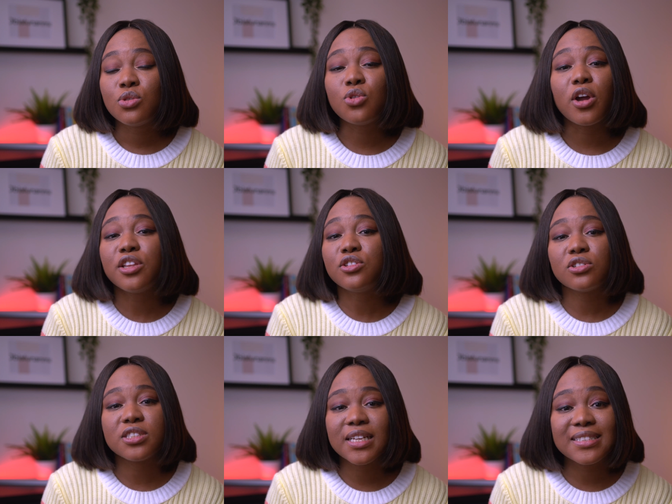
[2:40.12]
nor
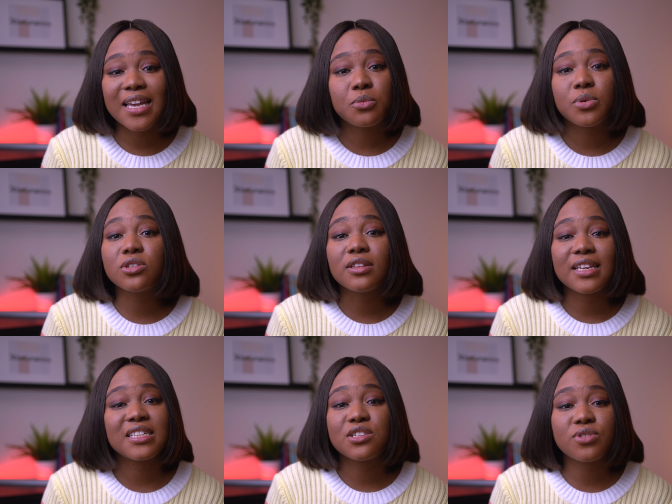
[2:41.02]
inundate them with
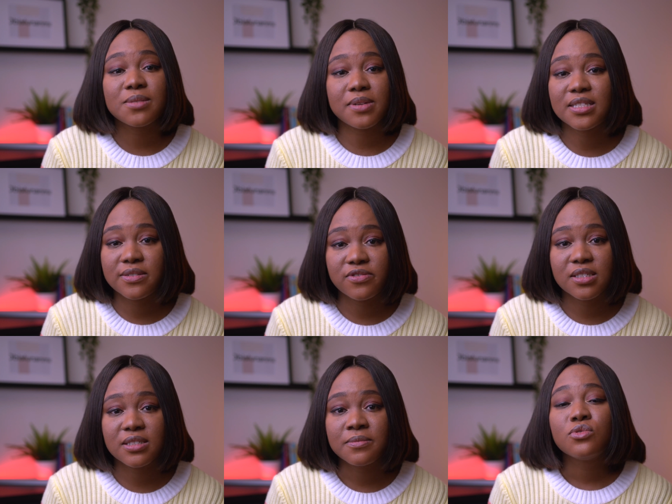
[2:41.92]
unnecessary
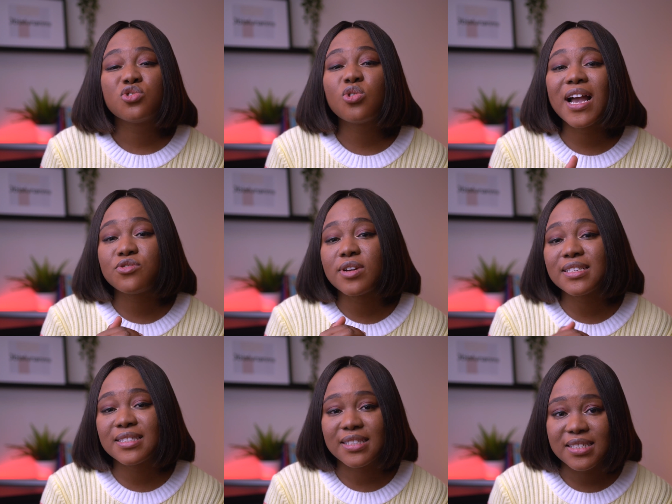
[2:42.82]
specifics. To
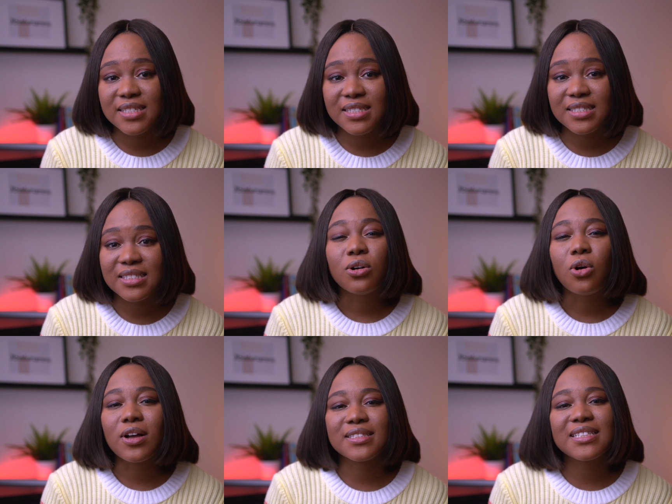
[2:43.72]
address this,
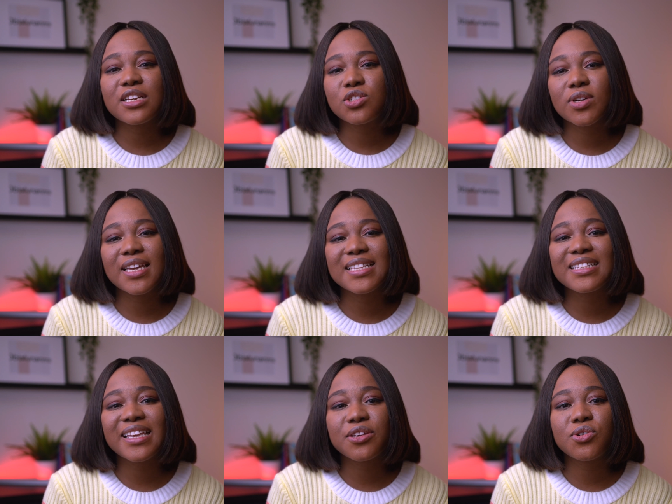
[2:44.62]
consider
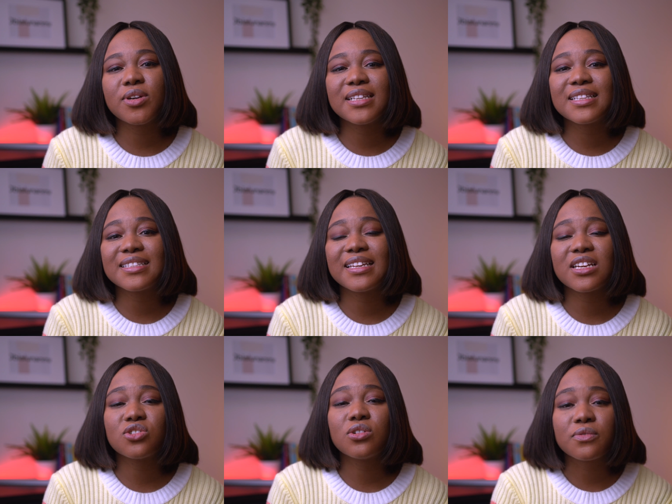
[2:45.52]
showcasing a curated
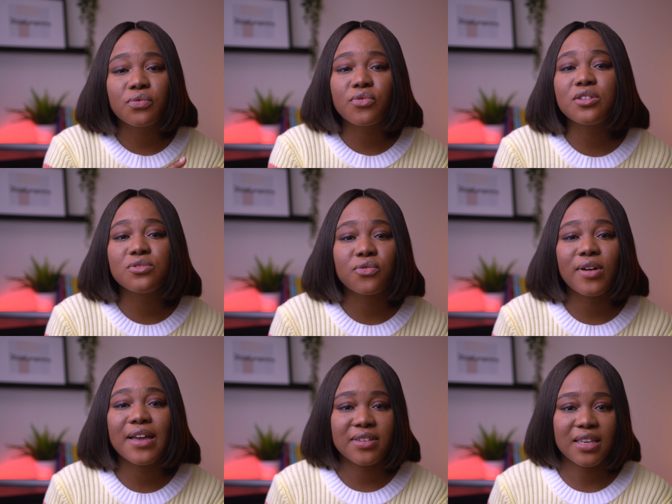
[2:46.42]
selection of 3 to
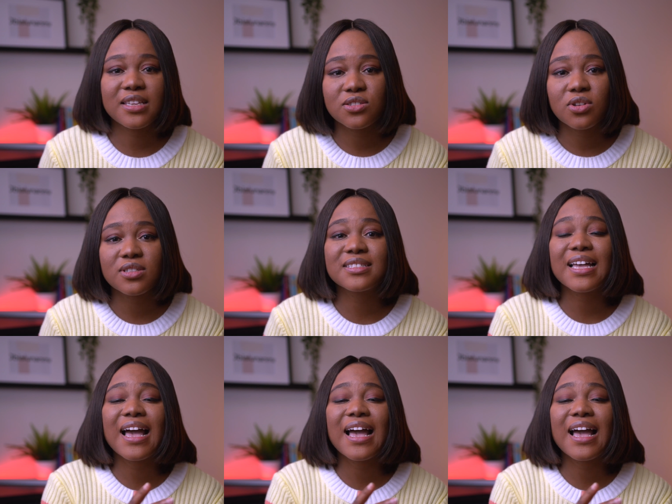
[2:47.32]
5 case studies that